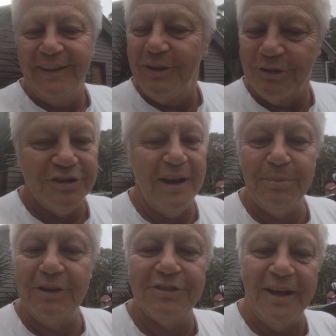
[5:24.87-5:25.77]
you're a
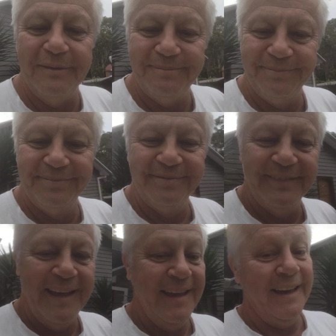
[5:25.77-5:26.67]
champion, son.
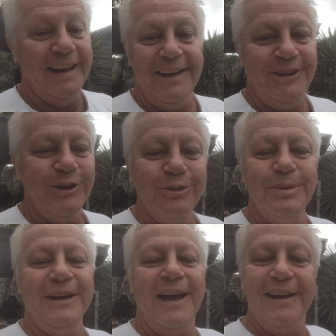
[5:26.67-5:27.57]
And you'll
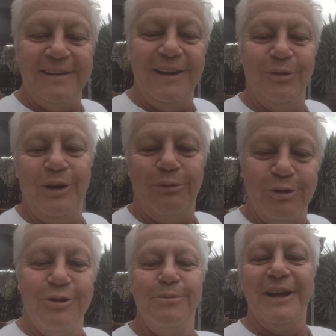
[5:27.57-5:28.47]
be heading into a
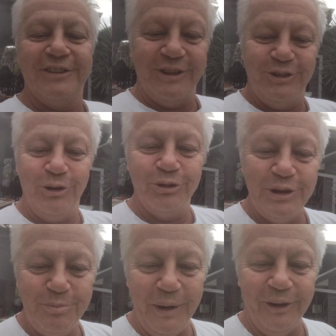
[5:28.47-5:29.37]
room next to
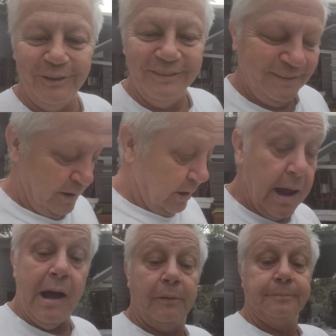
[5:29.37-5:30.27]
Georgie Pell.
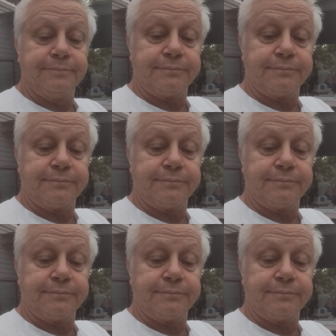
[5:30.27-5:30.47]
Now,